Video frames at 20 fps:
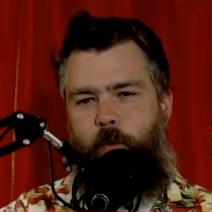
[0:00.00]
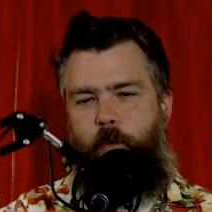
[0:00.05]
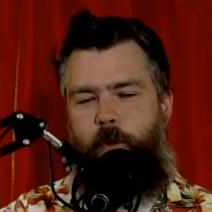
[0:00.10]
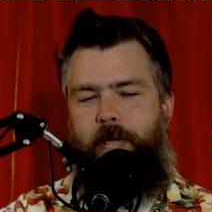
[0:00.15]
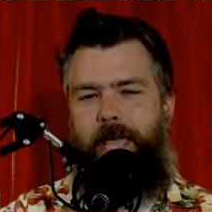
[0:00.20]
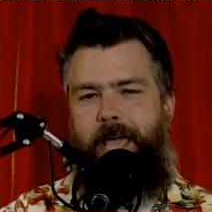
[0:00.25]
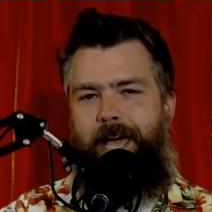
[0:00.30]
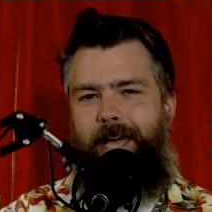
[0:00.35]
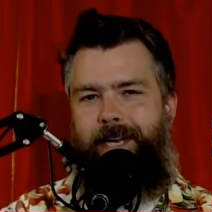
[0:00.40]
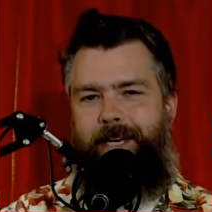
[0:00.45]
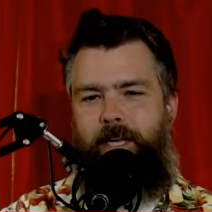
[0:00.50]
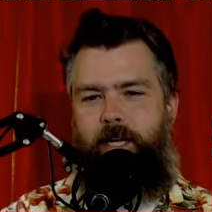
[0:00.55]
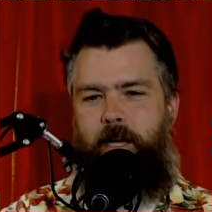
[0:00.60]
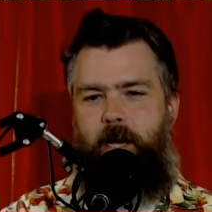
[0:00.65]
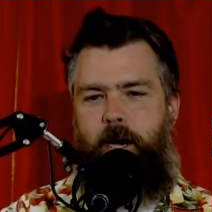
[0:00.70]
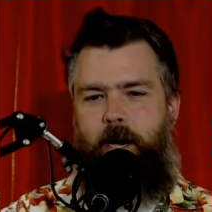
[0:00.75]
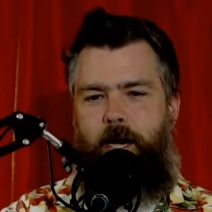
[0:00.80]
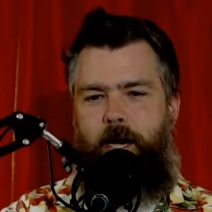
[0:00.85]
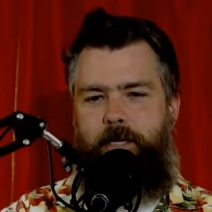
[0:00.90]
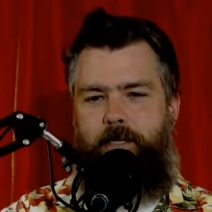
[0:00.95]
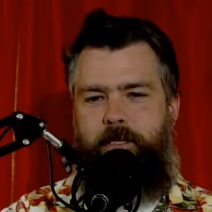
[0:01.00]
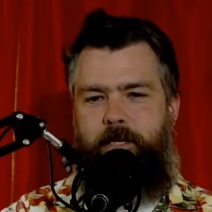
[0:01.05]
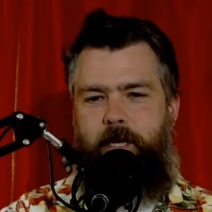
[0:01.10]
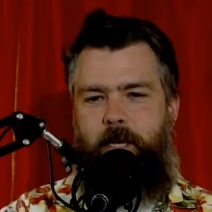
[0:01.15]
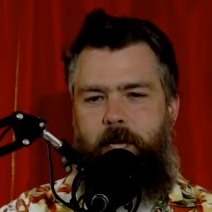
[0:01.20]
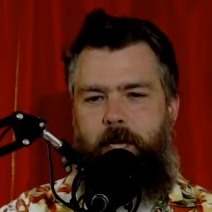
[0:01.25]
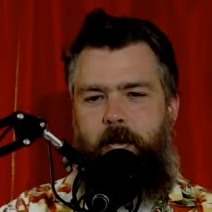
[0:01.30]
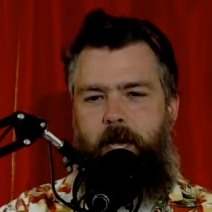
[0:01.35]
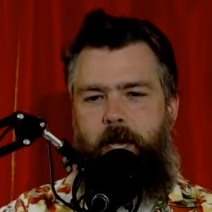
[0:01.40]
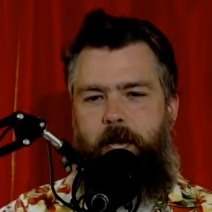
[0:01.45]
we had got
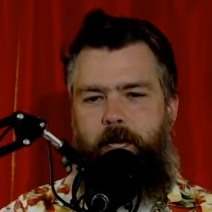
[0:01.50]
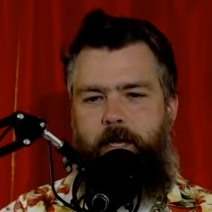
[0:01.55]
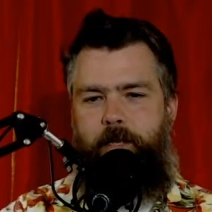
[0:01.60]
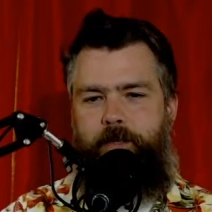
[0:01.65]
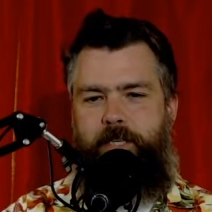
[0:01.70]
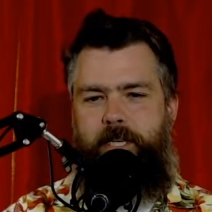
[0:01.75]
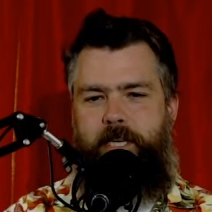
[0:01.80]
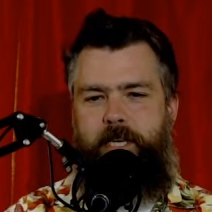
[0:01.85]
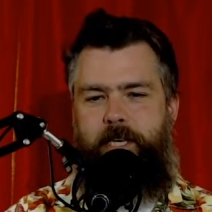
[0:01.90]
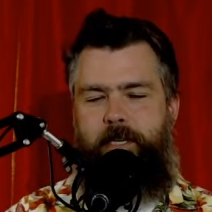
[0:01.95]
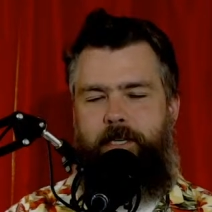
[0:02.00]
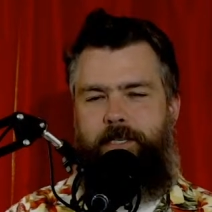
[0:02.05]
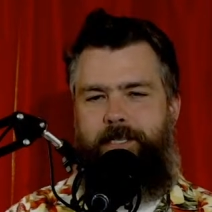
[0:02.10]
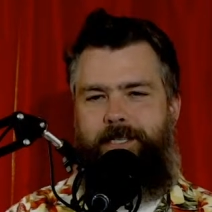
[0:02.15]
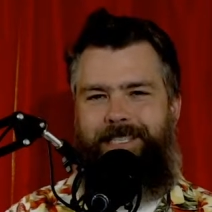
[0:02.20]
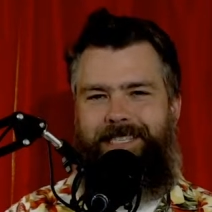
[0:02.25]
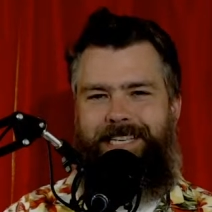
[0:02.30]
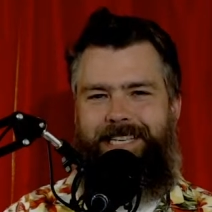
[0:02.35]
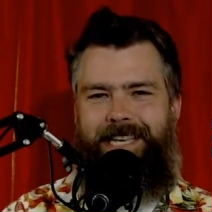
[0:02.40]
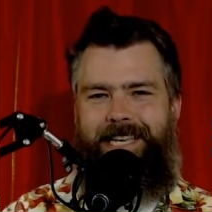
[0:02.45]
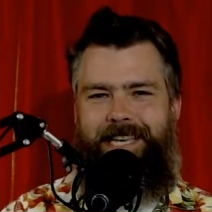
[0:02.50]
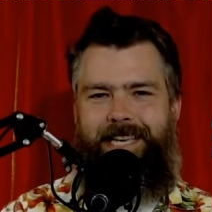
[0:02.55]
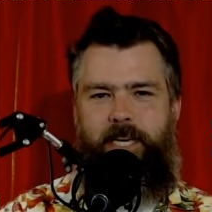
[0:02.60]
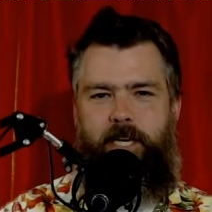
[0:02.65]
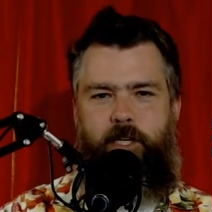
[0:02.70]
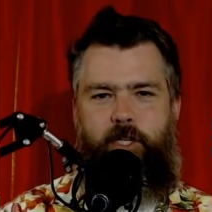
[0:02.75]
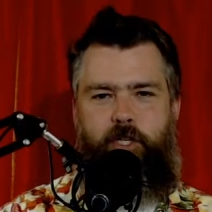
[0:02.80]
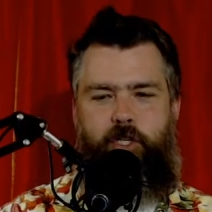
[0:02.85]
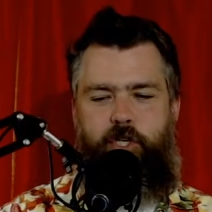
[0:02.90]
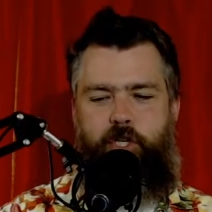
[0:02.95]
the
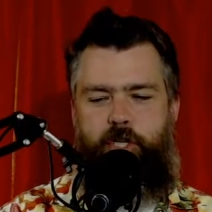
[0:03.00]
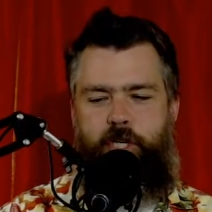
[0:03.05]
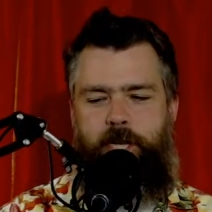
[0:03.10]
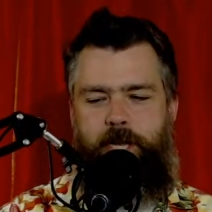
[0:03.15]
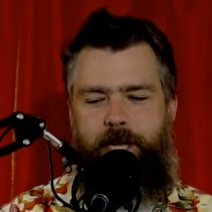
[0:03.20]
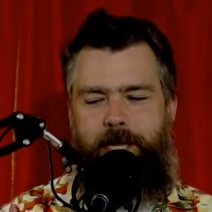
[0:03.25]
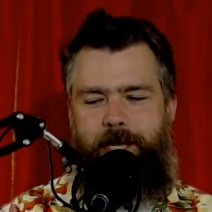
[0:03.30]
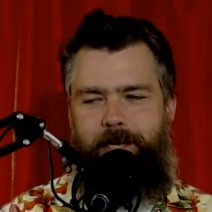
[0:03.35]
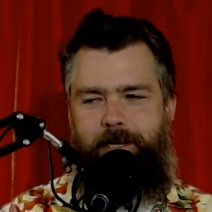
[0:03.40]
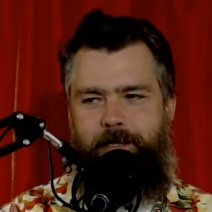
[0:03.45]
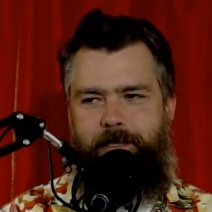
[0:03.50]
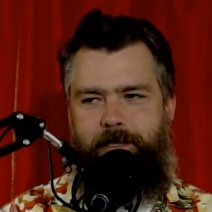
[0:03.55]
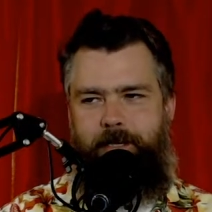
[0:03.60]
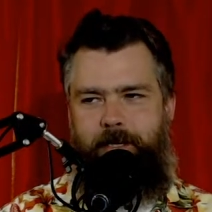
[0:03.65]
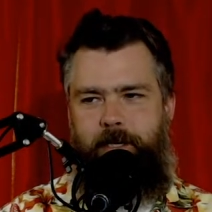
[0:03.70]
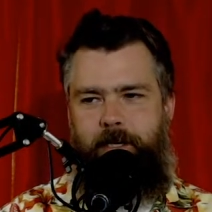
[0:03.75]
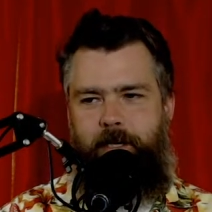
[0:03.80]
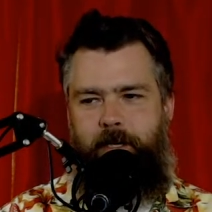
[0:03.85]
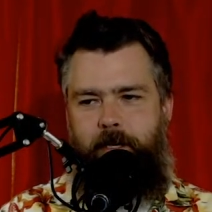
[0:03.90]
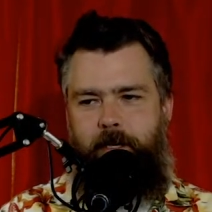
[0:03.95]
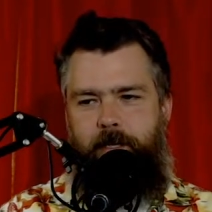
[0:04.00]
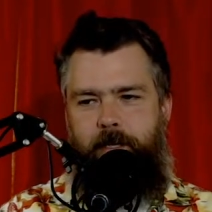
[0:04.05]
CGs.